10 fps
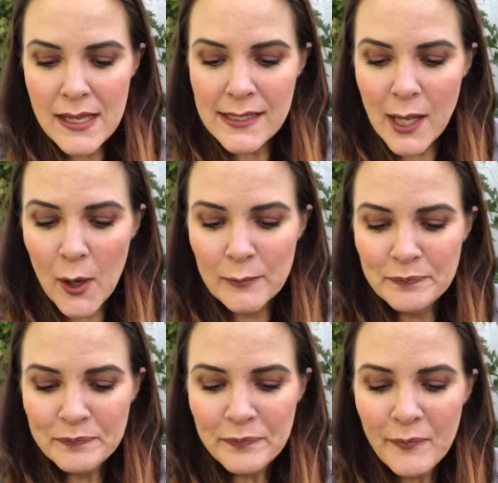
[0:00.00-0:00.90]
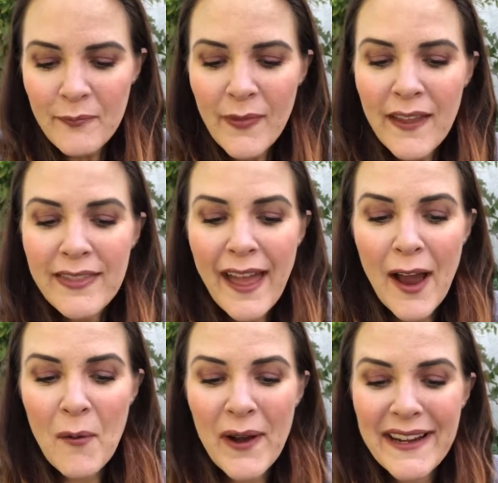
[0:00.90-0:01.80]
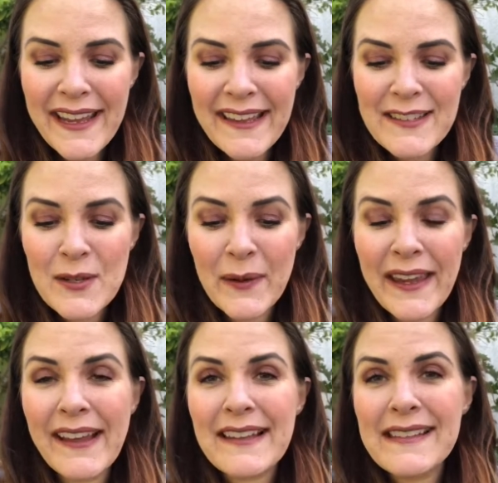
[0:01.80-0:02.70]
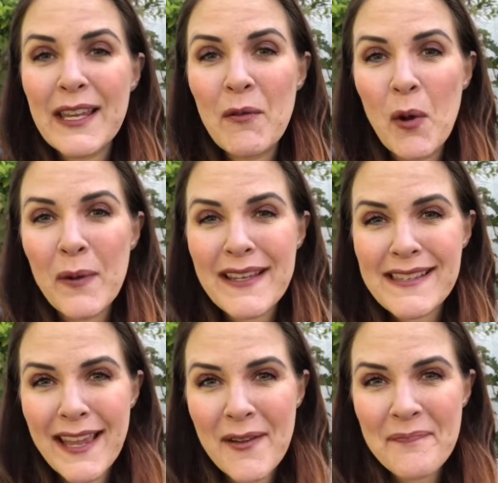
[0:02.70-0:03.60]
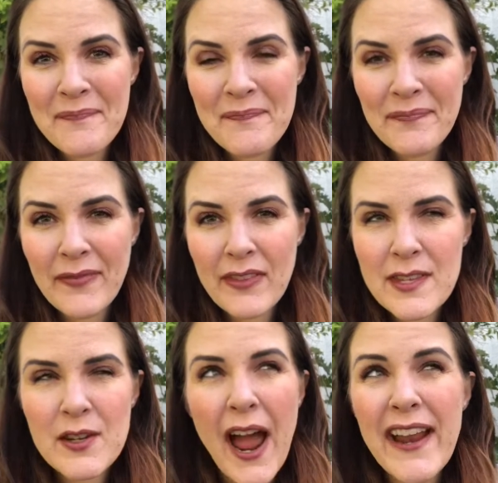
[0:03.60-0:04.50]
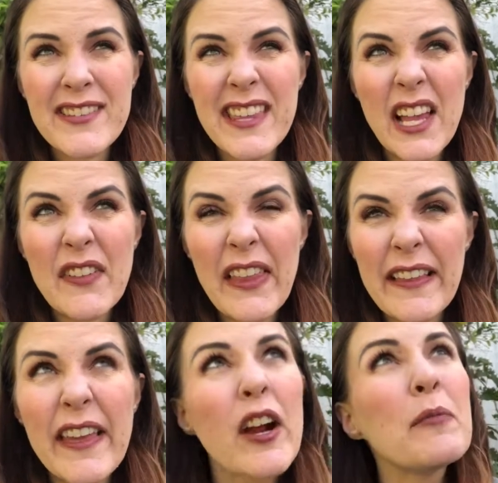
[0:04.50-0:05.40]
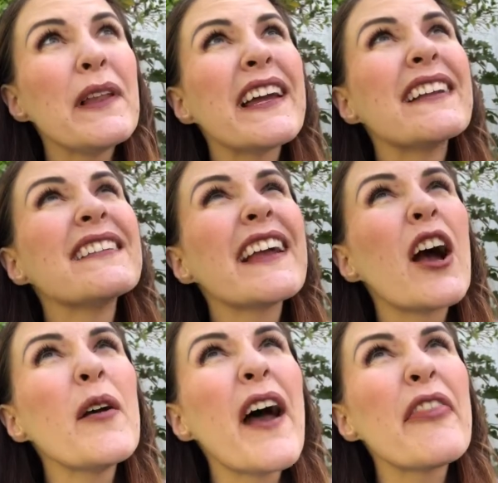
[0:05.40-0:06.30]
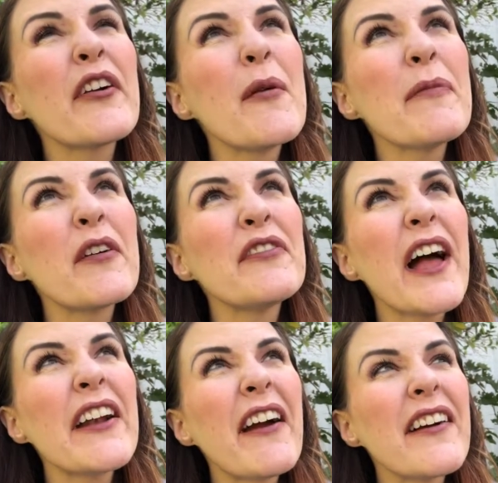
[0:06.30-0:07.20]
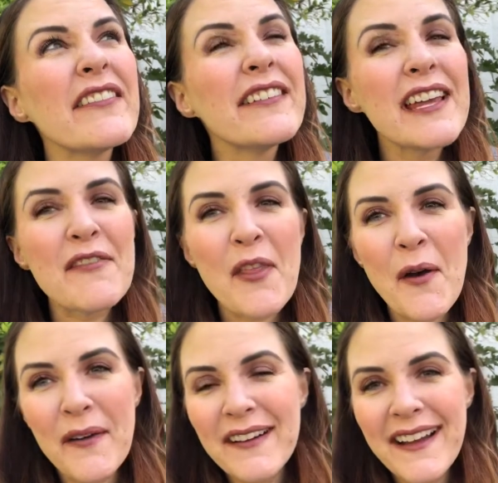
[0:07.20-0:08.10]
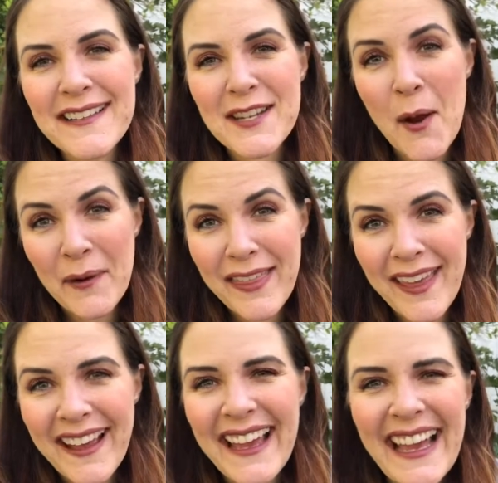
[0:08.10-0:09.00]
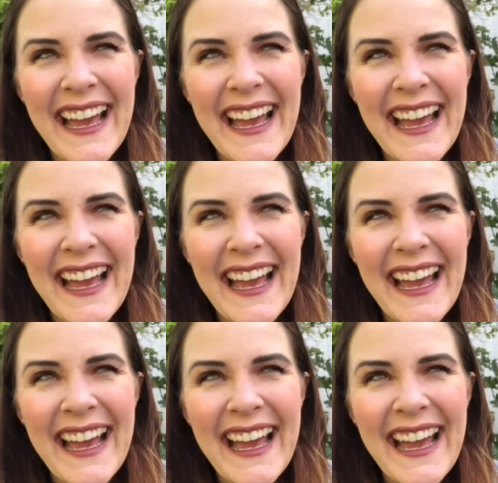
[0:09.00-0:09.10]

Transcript: So, that one is you can't see what we see. So I just think of it like the airplane. Like, oh yeah, they're up there flying around, even though that's not what I think.